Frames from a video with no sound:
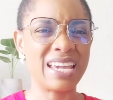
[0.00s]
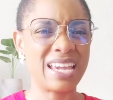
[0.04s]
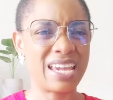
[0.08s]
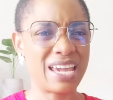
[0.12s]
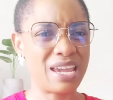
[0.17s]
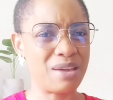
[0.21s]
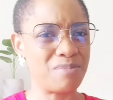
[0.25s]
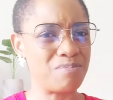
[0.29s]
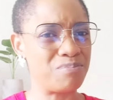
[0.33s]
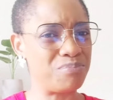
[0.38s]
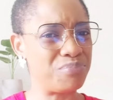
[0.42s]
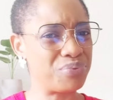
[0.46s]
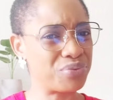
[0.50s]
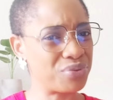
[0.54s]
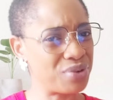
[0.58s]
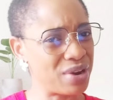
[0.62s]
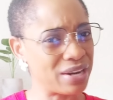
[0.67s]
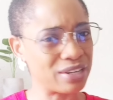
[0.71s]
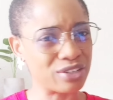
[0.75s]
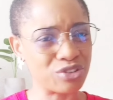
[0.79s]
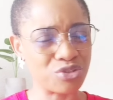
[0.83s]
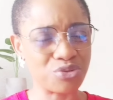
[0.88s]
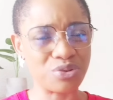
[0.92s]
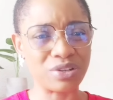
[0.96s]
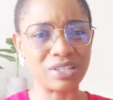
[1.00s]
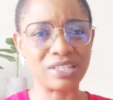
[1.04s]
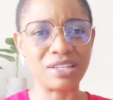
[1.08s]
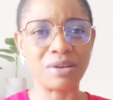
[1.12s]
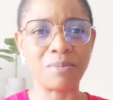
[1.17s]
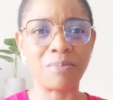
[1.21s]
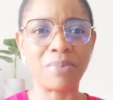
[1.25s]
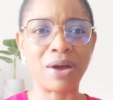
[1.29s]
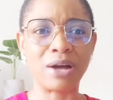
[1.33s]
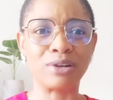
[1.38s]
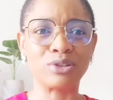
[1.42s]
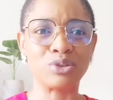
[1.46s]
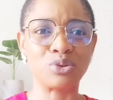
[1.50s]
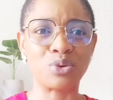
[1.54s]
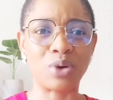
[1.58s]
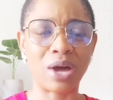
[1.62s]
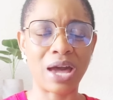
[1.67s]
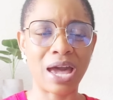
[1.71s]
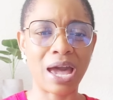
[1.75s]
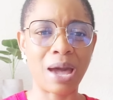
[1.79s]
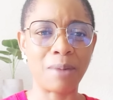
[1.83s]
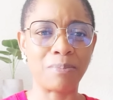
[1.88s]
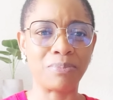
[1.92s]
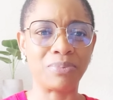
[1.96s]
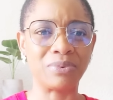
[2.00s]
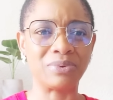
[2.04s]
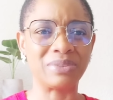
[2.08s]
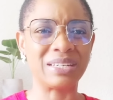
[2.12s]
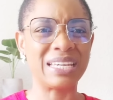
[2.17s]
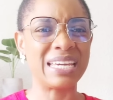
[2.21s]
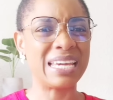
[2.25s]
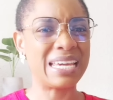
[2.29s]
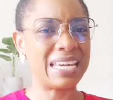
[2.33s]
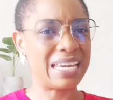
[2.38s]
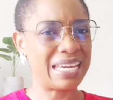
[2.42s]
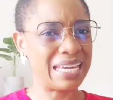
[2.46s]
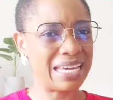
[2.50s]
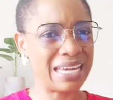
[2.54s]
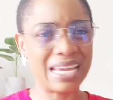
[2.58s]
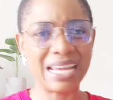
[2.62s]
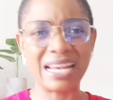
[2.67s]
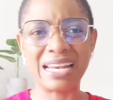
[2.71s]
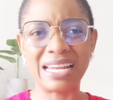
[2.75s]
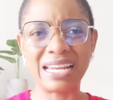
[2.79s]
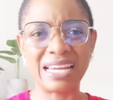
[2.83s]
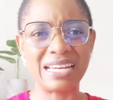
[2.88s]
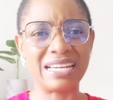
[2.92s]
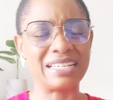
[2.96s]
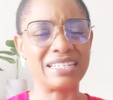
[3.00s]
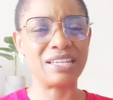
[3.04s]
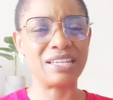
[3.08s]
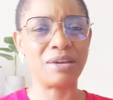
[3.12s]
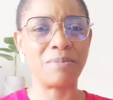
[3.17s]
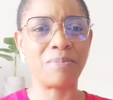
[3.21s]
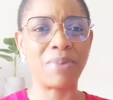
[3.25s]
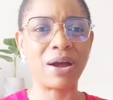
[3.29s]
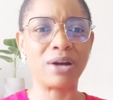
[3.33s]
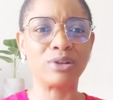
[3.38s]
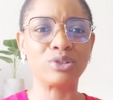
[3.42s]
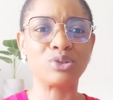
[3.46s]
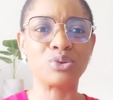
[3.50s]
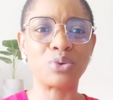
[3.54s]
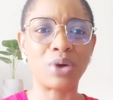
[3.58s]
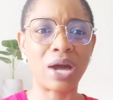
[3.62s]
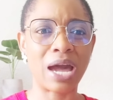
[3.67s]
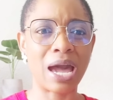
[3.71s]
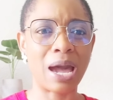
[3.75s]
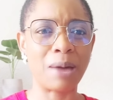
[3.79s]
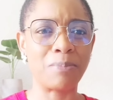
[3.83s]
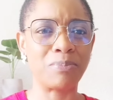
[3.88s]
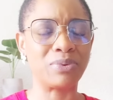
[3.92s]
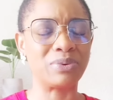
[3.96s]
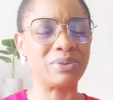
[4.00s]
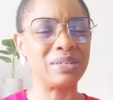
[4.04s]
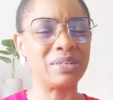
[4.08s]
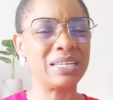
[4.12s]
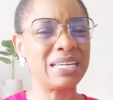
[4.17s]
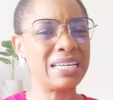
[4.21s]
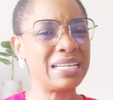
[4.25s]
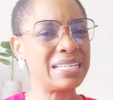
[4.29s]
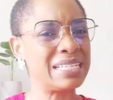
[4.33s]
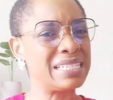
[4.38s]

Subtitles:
A breakthrough is about to happen. Healing about to happen.